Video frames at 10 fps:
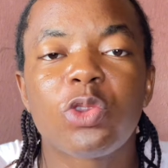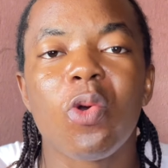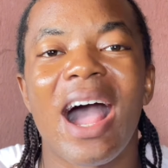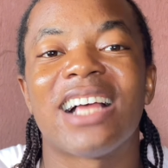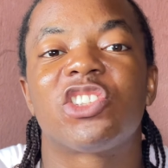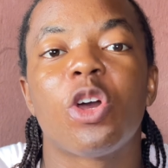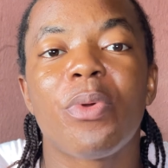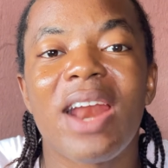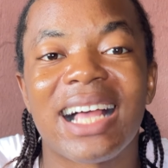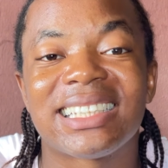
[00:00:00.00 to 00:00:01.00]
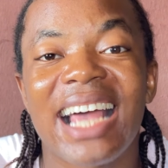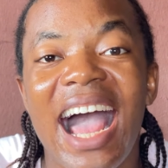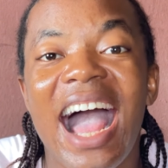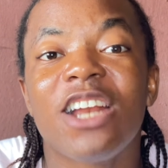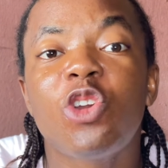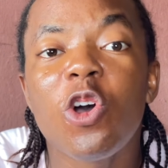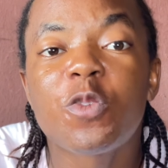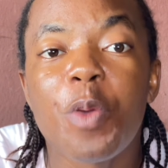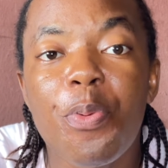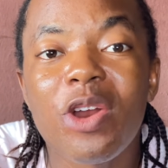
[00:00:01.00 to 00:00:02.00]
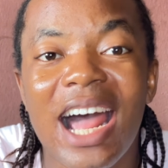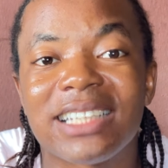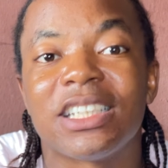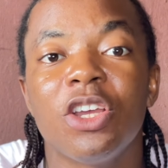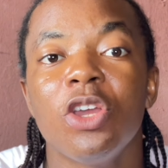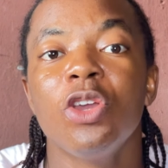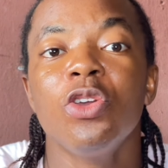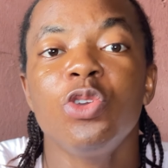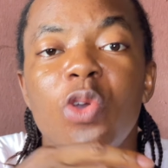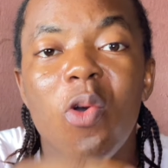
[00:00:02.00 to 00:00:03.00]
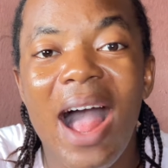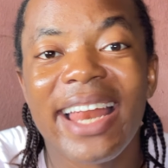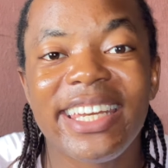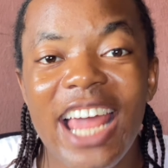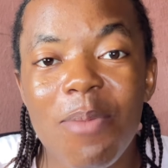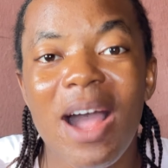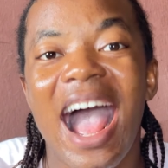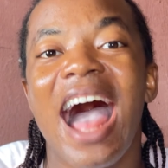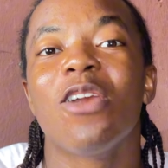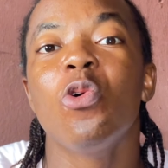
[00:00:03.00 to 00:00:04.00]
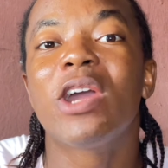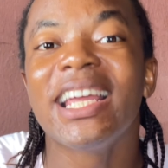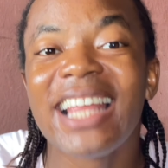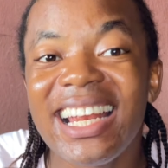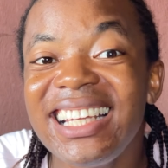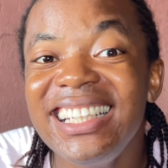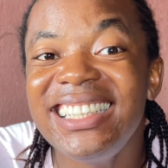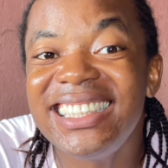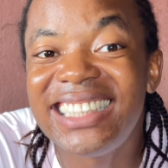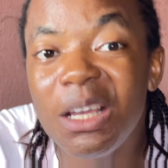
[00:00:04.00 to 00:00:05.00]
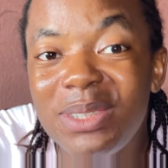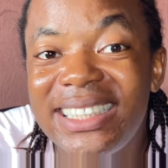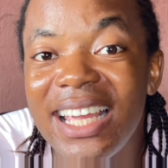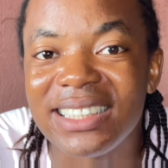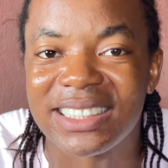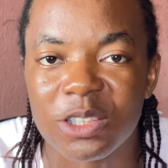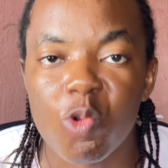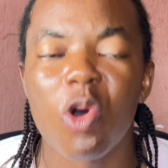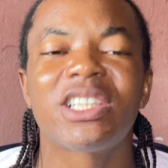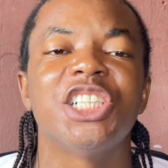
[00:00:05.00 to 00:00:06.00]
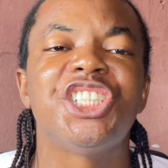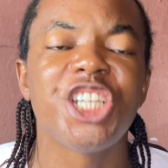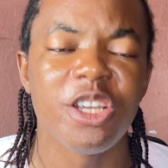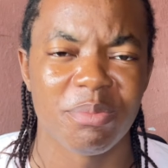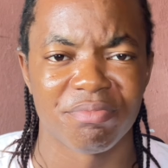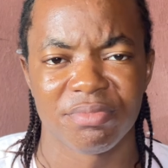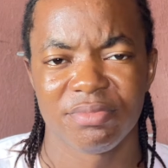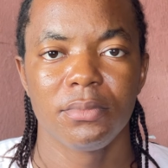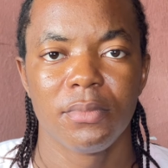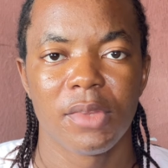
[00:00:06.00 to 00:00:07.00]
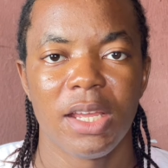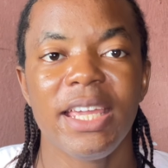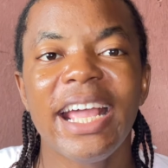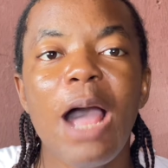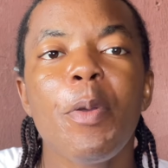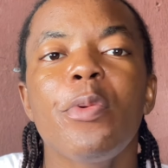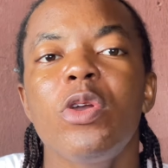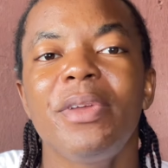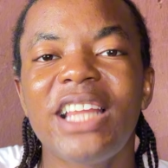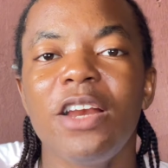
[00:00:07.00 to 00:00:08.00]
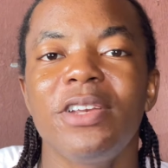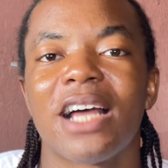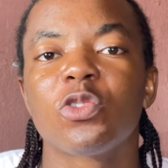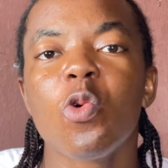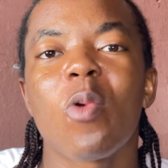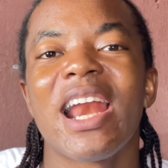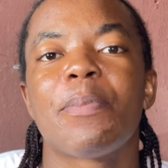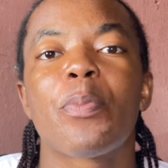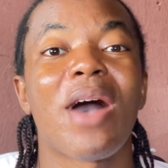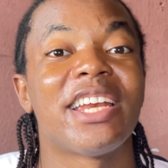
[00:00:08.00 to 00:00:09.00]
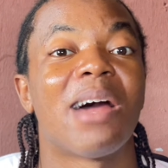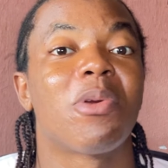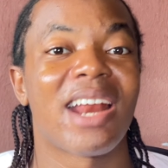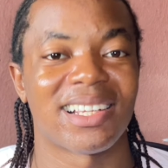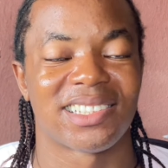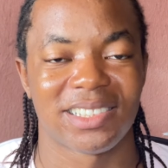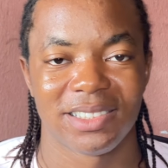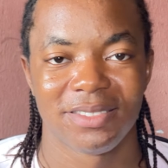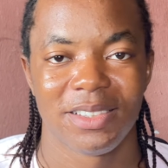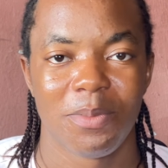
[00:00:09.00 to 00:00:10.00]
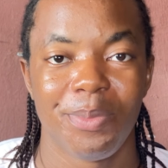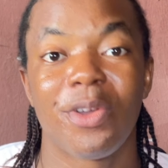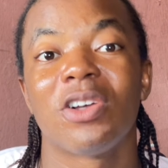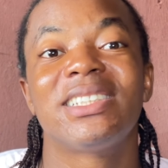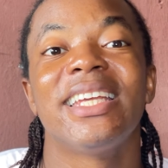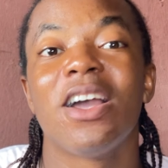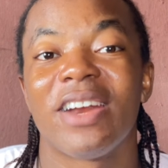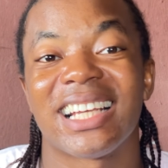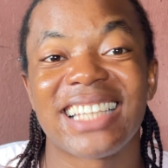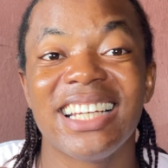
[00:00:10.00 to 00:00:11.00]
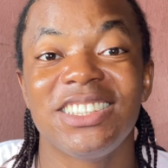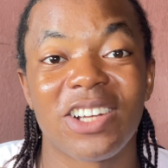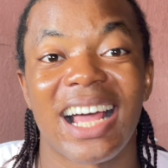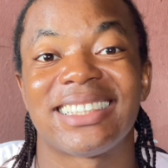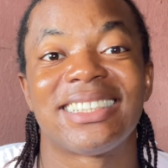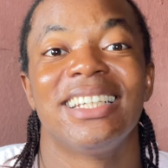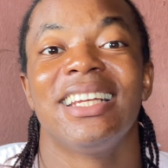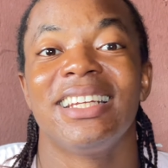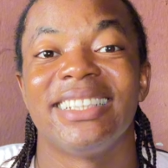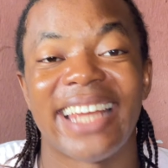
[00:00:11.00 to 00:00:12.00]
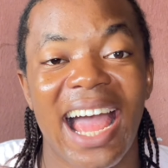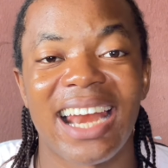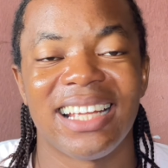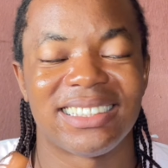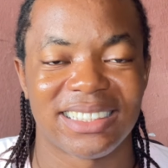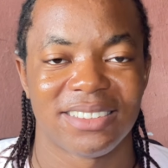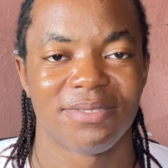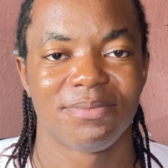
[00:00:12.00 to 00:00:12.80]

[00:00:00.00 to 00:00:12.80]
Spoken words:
to as your brothers are those people that you and them are located in the same states. What a shame. Ika people will be telling you that Ukwuani people are their brothers because they understand each other's dialects.